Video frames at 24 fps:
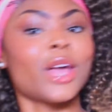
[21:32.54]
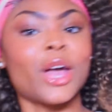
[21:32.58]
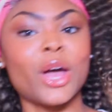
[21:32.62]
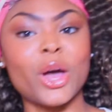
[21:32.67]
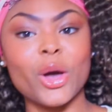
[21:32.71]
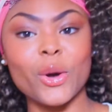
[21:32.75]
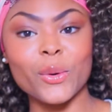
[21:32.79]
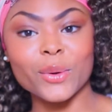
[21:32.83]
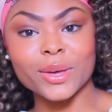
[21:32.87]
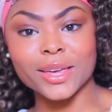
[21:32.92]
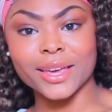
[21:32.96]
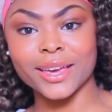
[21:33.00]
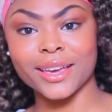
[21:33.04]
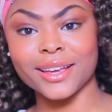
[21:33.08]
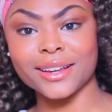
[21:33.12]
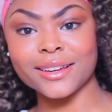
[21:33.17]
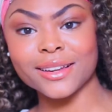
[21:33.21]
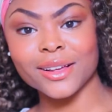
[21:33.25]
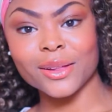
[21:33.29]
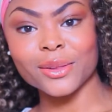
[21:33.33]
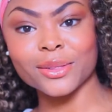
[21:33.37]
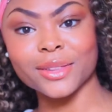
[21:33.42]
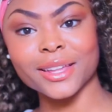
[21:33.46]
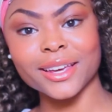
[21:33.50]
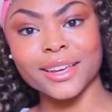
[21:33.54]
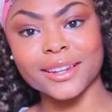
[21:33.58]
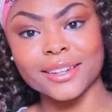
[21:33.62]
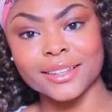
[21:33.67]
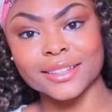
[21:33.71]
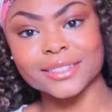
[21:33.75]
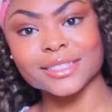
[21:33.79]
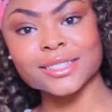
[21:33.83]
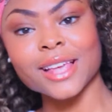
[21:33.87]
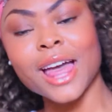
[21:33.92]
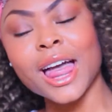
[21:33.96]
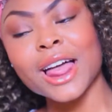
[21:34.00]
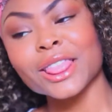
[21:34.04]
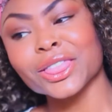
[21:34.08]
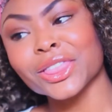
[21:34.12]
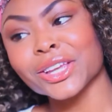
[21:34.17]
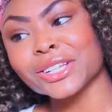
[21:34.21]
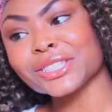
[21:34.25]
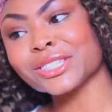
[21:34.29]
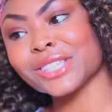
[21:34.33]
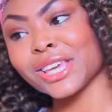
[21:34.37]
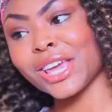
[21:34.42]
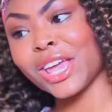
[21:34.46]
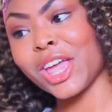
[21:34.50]
Okay, now ladies,
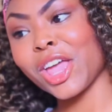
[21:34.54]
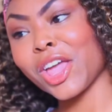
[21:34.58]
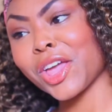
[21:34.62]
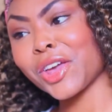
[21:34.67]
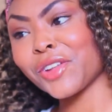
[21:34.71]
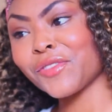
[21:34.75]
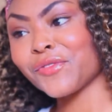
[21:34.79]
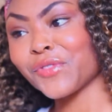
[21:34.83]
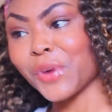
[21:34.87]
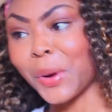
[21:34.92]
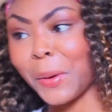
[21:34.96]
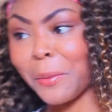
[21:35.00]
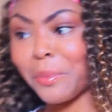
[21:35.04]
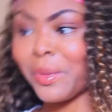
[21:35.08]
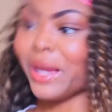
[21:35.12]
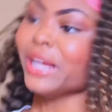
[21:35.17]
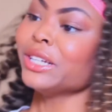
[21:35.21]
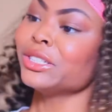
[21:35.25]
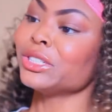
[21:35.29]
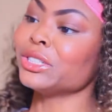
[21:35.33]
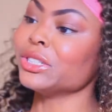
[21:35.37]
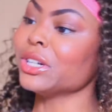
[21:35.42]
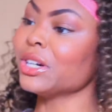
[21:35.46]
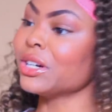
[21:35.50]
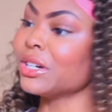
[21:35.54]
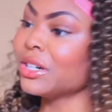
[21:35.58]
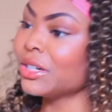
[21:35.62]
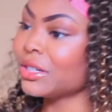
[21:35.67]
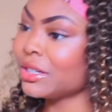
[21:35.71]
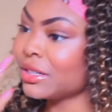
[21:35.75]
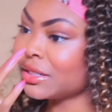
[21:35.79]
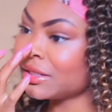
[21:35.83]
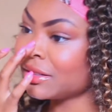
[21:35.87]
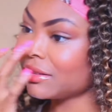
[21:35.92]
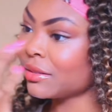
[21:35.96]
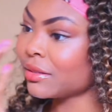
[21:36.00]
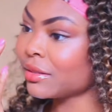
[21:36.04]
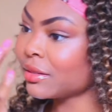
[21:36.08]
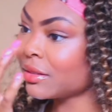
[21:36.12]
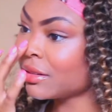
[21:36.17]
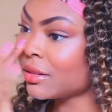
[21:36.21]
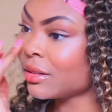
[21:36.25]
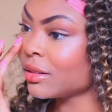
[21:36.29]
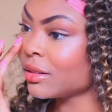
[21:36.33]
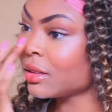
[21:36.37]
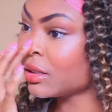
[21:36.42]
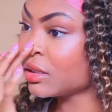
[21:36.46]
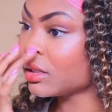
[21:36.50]
let's get information.
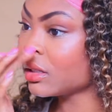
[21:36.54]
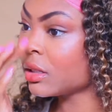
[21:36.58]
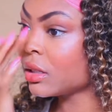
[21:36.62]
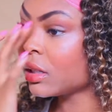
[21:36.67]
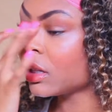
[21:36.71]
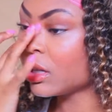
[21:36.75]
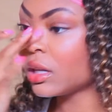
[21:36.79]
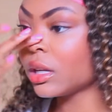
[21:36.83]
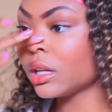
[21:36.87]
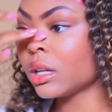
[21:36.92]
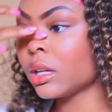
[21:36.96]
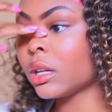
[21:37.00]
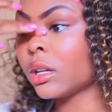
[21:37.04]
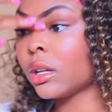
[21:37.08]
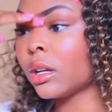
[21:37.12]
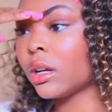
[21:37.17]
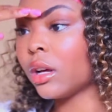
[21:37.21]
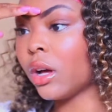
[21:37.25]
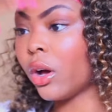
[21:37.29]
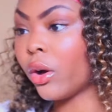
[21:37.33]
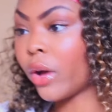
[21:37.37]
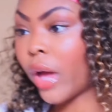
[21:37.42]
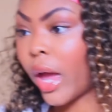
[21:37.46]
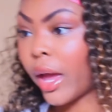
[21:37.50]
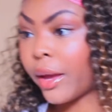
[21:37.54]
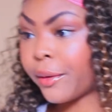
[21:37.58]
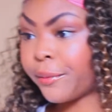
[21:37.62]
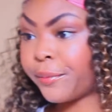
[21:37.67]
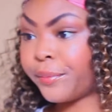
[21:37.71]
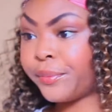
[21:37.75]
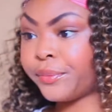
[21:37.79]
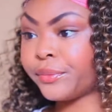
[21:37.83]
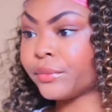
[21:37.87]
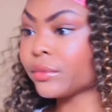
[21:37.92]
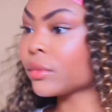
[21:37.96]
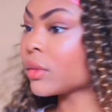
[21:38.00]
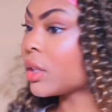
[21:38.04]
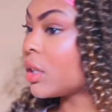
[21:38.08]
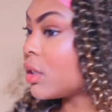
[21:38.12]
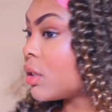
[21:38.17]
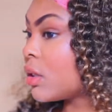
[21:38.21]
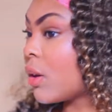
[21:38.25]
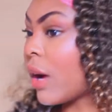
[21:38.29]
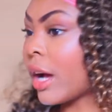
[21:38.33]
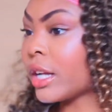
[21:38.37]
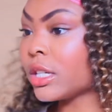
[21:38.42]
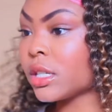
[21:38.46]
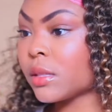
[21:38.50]
Okay, so
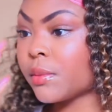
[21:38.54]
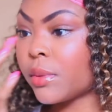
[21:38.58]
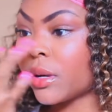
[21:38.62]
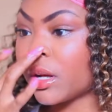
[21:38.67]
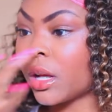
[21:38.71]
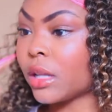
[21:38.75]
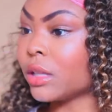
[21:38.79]
I just put a